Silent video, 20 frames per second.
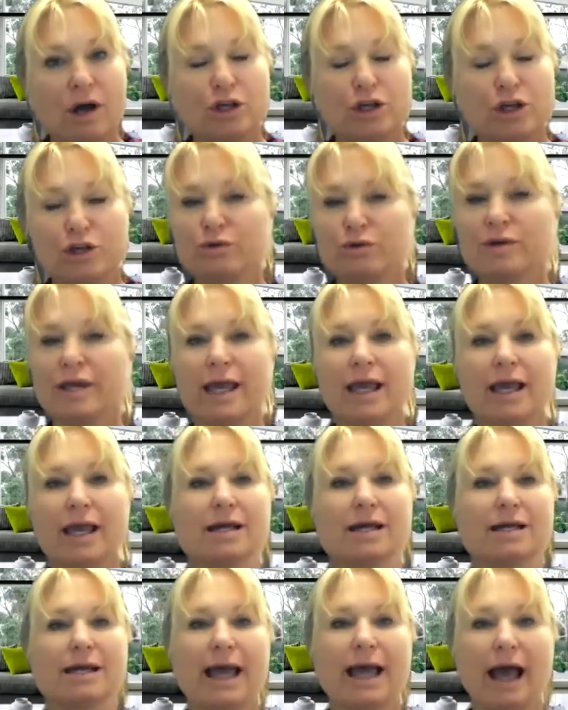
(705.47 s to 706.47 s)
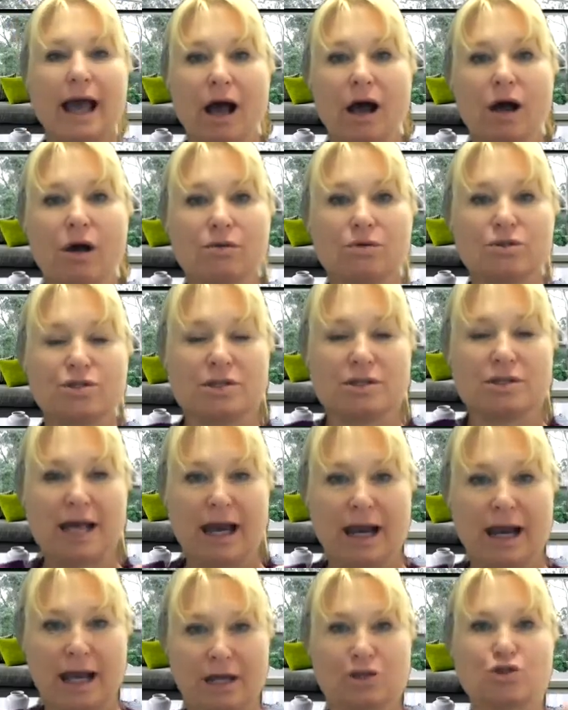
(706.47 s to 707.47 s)
you can't count
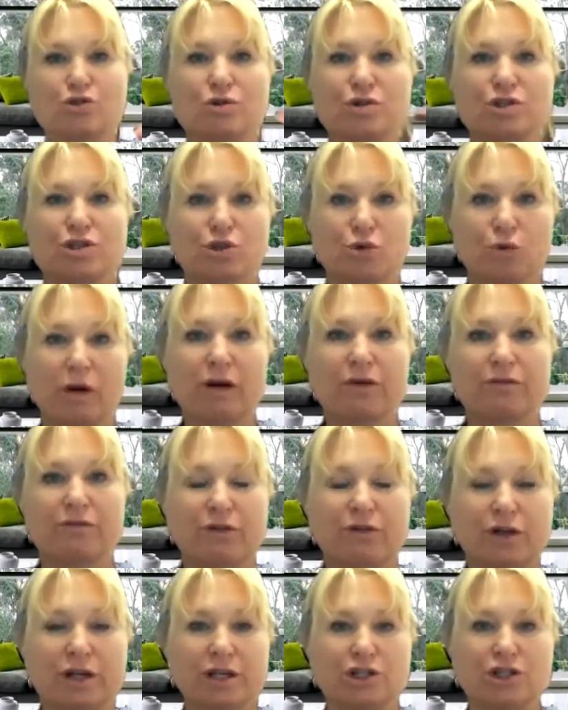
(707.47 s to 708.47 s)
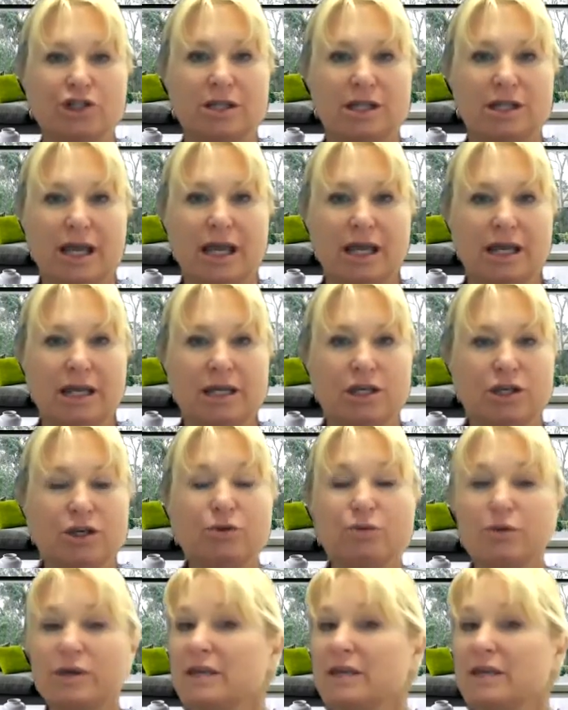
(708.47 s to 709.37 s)
that extra square footage in the ADU,